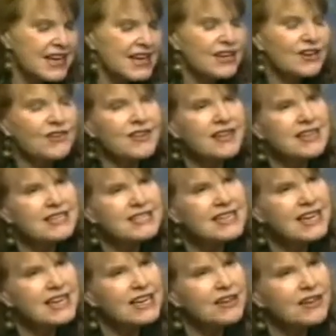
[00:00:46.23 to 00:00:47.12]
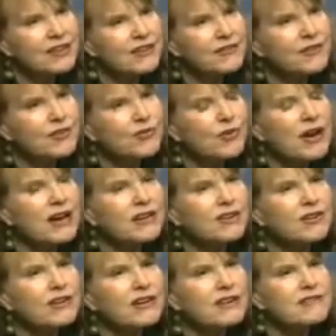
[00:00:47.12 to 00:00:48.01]
You're the executive
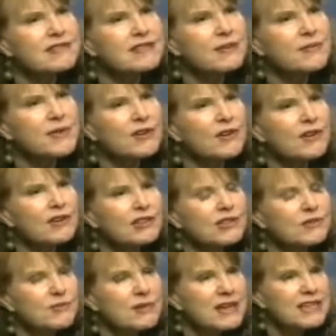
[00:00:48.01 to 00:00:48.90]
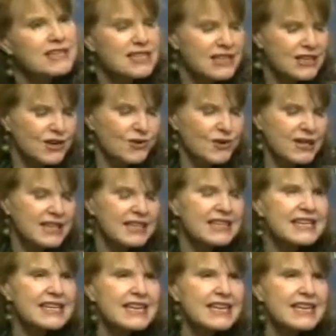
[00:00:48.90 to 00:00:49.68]
director of something called New Mexico In